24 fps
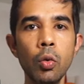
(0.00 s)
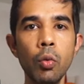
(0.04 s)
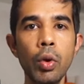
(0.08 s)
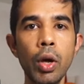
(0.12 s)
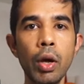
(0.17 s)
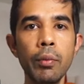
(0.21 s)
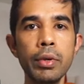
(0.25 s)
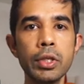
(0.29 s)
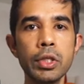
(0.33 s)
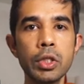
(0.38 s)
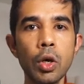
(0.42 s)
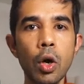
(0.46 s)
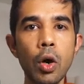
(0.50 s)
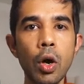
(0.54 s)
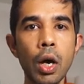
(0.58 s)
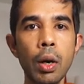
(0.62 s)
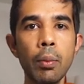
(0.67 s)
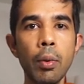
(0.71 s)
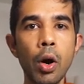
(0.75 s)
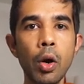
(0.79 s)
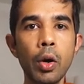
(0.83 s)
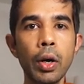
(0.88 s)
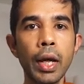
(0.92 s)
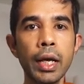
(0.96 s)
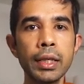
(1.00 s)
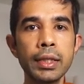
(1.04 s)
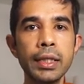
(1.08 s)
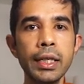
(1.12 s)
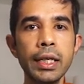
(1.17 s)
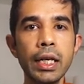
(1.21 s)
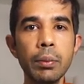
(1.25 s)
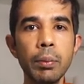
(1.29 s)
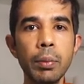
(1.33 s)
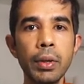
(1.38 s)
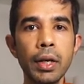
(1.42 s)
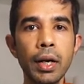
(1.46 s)
where we saw about
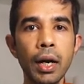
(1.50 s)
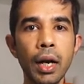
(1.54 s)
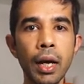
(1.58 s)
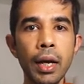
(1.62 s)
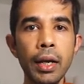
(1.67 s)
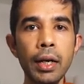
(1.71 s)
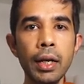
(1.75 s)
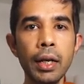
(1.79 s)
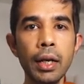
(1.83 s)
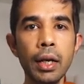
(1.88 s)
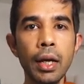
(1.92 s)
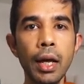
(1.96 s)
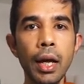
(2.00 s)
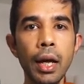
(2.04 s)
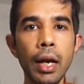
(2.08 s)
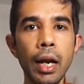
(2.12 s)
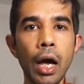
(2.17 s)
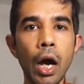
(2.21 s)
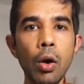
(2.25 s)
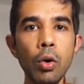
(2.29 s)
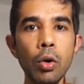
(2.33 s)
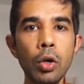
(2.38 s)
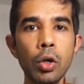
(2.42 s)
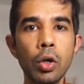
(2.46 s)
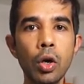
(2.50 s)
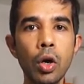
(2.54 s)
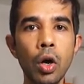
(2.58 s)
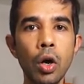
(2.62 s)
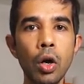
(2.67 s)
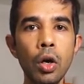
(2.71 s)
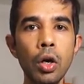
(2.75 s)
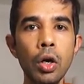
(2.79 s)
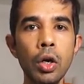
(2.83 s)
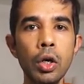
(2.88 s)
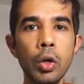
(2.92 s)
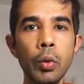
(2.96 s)
HTTP client and how to
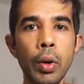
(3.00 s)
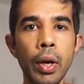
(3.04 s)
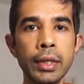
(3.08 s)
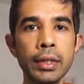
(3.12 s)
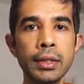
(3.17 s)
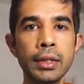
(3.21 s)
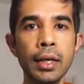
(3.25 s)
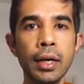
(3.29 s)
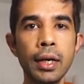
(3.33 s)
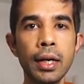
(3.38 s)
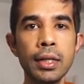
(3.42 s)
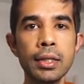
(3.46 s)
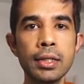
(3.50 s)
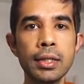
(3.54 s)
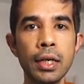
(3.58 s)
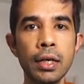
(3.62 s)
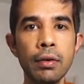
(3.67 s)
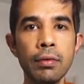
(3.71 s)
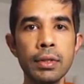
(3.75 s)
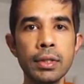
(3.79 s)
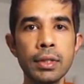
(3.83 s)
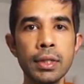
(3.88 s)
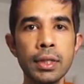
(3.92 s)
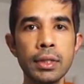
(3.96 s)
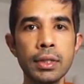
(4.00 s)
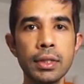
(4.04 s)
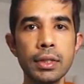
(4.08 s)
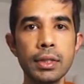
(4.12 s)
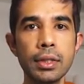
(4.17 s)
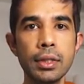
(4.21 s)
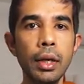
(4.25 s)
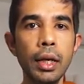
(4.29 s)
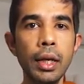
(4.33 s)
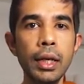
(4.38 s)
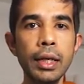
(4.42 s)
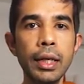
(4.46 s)
call to external services.
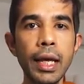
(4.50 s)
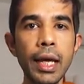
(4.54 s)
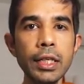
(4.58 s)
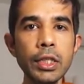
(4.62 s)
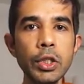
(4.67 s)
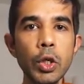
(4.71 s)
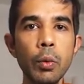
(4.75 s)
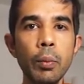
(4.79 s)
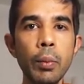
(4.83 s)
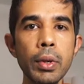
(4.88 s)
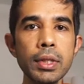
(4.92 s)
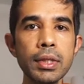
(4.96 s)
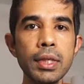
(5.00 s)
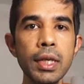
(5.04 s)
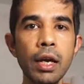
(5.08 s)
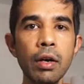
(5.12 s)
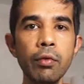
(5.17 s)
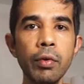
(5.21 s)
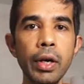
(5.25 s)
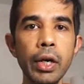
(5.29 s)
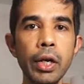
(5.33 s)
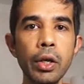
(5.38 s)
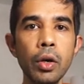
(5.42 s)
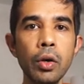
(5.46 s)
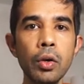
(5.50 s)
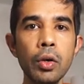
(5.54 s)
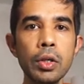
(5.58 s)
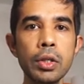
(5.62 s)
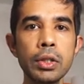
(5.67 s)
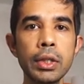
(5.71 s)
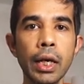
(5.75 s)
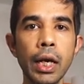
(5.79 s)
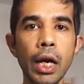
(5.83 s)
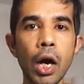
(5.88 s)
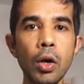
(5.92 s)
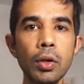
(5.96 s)
In case you missed that video,
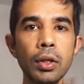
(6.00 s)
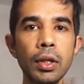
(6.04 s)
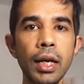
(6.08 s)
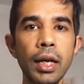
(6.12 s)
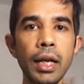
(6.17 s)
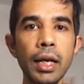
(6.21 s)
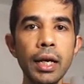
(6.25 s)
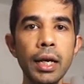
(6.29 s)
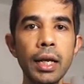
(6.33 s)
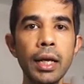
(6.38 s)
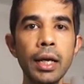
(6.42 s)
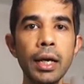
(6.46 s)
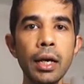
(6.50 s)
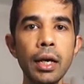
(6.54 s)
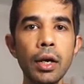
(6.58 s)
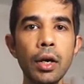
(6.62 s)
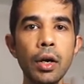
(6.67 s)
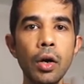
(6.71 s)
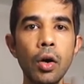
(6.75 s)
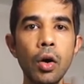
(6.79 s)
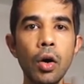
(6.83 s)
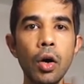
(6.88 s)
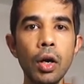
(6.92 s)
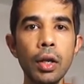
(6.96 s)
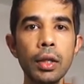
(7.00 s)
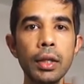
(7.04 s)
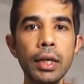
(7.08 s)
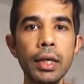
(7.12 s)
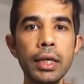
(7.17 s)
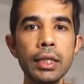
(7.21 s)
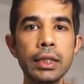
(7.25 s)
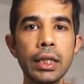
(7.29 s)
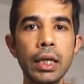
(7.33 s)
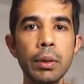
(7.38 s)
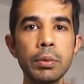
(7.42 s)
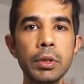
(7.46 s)
check out the link here or in the
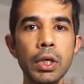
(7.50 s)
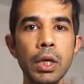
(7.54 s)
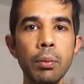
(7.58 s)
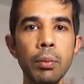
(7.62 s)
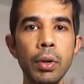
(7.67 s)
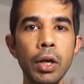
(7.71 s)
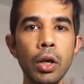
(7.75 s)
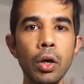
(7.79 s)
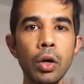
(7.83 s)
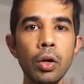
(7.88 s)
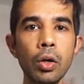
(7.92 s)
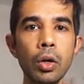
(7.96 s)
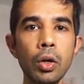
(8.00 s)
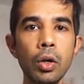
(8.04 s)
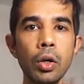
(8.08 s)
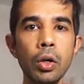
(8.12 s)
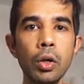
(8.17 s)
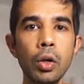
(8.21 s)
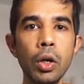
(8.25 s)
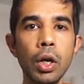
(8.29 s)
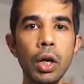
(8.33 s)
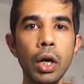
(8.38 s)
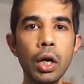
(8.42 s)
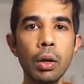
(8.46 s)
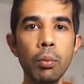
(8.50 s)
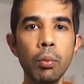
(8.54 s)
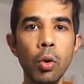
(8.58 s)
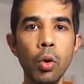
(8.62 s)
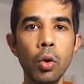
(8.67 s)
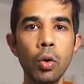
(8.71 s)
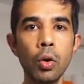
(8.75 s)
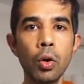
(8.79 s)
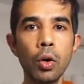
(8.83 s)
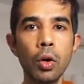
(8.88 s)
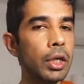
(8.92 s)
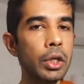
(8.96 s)
description below to learn
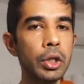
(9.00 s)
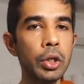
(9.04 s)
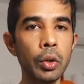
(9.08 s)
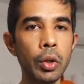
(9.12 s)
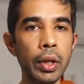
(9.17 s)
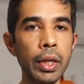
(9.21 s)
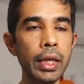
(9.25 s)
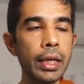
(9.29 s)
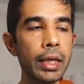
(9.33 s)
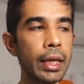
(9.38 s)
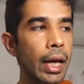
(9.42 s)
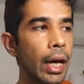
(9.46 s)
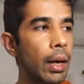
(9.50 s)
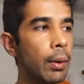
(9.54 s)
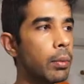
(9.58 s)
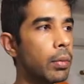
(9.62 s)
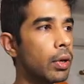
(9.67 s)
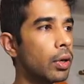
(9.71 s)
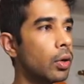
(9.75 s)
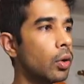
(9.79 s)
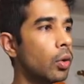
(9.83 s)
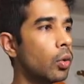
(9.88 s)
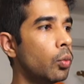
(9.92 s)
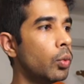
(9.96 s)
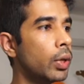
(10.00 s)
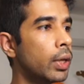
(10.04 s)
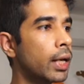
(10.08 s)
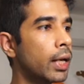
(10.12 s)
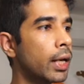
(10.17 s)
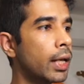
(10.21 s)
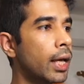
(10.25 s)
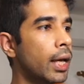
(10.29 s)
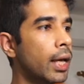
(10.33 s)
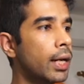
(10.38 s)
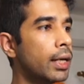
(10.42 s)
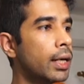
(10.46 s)
more. To recap, we
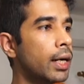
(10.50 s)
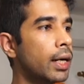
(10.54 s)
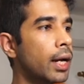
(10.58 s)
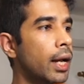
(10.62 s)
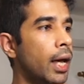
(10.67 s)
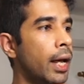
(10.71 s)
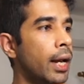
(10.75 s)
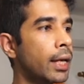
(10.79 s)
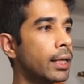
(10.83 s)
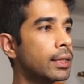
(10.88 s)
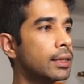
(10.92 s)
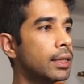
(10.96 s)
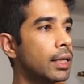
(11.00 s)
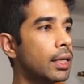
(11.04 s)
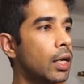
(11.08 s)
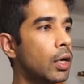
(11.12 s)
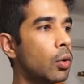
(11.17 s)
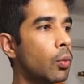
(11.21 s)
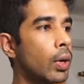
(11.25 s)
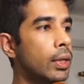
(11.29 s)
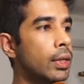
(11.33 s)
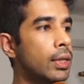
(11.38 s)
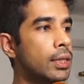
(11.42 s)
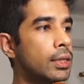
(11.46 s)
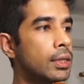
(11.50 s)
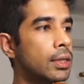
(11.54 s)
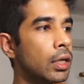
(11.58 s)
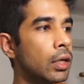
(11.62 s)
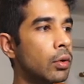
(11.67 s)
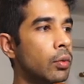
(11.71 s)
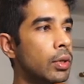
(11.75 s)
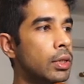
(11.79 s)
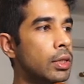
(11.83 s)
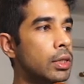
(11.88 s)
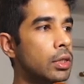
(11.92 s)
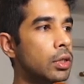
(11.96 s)
created an external weather
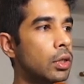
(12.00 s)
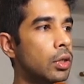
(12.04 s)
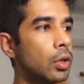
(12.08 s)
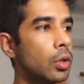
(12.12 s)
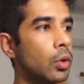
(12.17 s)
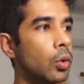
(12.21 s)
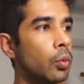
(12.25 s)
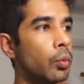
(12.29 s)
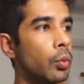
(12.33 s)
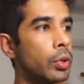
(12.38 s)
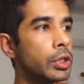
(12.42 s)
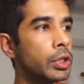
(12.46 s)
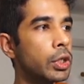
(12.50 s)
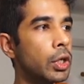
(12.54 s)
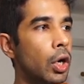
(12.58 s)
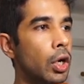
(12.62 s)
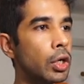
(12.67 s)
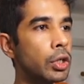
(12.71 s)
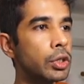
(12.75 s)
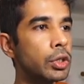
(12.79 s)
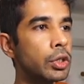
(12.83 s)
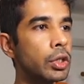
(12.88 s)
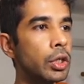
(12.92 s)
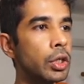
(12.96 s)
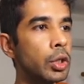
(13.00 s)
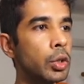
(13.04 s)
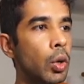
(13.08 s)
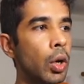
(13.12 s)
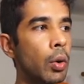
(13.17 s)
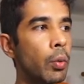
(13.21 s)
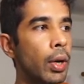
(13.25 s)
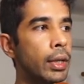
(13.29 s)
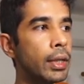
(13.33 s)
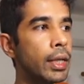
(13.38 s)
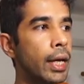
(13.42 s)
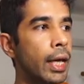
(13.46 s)
service which talks to a
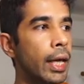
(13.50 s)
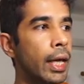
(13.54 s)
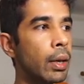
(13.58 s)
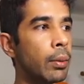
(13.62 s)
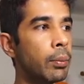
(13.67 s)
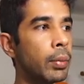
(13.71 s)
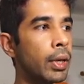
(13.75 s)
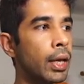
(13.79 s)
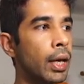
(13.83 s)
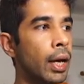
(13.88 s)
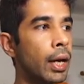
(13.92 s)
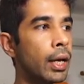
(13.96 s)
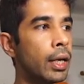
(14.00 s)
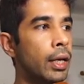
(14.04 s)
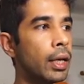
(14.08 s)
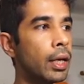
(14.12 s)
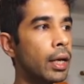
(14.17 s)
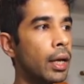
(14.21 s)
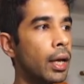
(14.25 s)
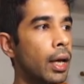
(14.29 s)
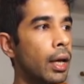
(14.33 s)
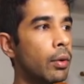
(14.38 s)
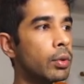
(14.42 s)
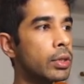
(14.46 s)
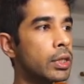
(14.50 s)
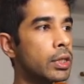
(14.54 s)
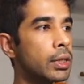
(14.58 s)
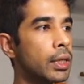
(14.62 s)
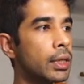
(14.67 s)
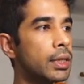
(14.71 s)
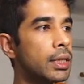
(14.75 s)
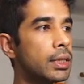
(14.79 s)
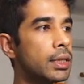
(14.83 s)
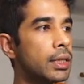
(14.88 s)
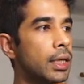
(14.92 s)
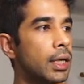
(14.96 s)
weather API which is
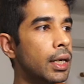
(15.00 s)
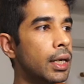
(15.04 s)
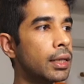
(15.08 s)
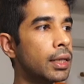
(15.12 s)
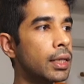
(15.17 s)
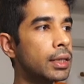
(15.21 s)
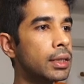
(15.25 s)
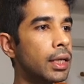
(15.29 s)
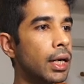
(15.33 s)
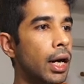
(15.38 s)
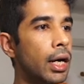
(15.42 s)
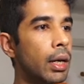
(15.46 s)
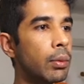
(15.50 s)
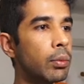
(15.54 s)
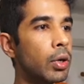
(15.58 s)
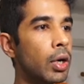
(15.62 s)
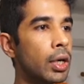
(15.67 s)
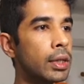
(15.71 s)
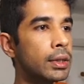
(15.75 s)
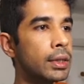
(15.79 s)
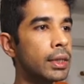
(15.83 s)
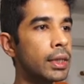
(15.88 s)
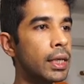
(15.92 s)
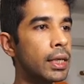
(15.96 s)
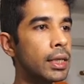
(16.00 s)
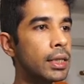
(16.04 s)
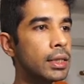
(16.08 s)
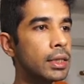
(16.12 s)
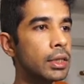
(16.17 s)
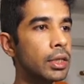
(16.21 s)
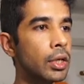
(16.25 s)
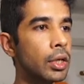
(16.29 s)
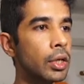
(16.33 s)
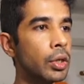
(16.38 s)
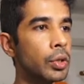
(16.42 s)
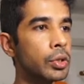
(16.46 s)
registered in the startup.cs
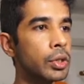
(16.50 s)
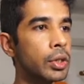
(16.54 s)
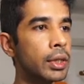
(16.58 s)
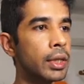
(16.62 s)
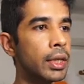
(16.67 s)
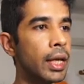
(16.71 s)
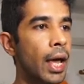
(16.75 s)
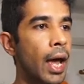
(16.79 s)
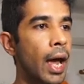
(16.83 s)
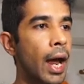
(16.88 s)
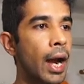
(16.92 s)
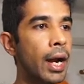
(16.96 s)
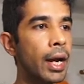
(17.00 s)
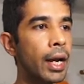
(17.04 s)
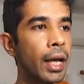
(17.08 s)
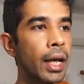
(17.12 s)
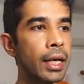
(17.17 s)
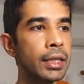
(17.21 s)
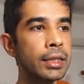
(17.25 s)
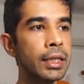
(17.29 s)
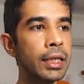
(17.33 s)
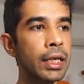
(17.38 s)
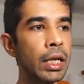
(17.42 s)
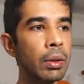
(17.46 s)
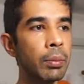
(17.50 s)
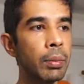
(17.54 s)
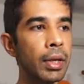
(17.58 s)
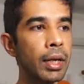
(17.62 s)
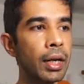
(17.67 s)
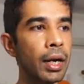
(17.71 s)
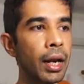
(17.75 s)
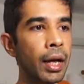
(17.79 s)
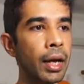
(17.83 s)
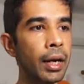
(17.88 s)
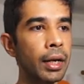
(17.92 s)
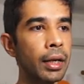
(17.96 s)
using the add HTTP
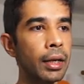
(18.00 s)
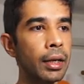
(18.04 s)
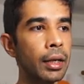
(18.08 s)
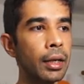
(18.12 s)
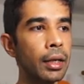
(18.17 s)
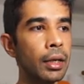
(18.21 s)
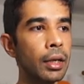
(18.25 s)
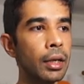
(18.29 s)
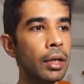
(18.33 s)
client.